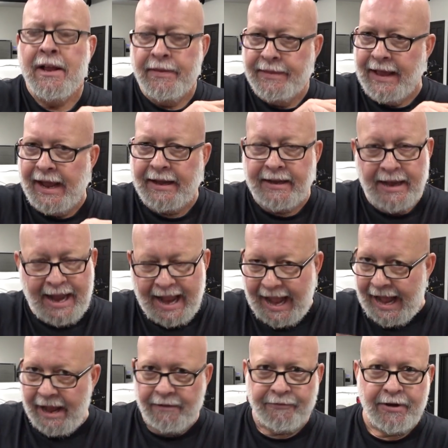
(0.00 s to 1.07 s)
that
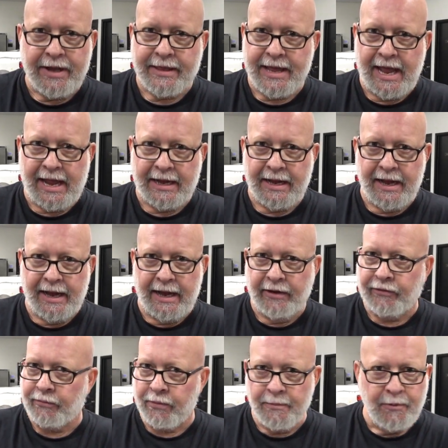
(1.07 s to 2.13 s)
everything
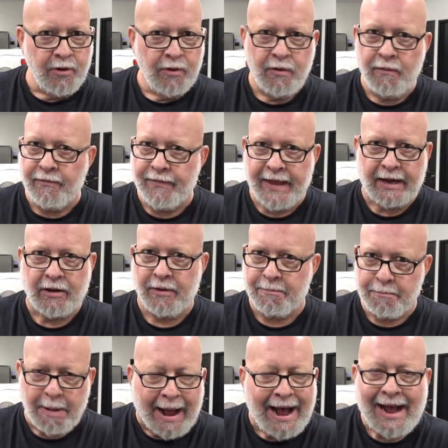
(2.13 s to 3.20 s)
is removed that
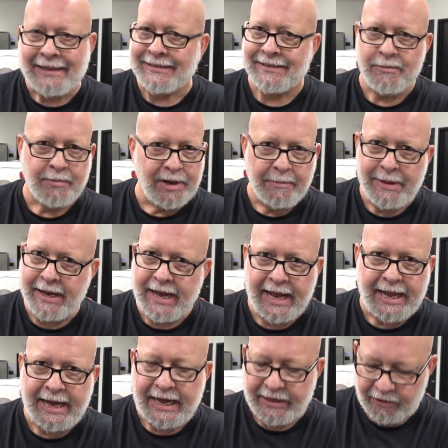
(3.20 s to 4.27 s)
could possibly be
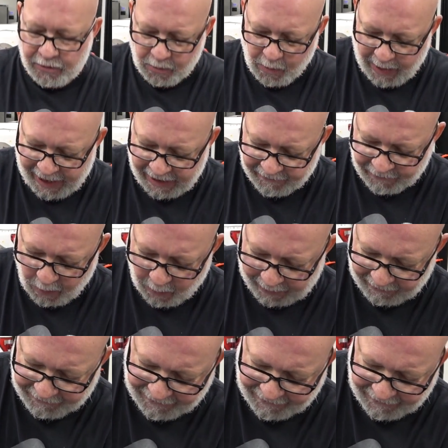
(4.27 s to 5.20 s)
getting in your way of going